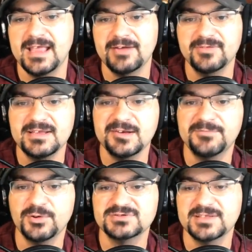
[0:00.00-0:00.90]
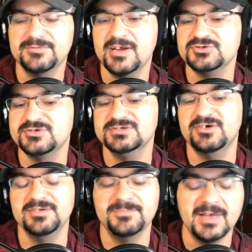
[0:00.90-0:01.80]
I don't really need to focus on Thrasher because I
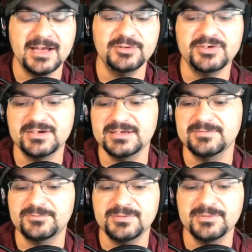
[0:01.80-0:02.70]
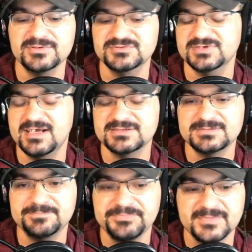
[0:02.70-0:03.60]
already auto-targeted it for me, which was
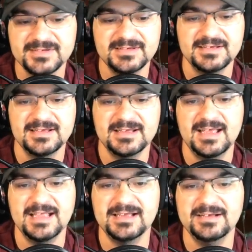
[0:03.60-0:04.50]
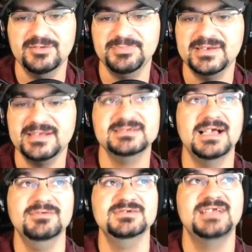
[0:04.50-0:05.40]
awesome. I got a little beating because
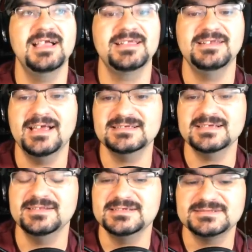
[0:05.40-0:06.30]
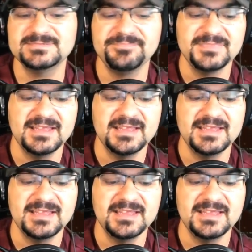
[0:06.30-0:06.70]
I was talking to you guys on this.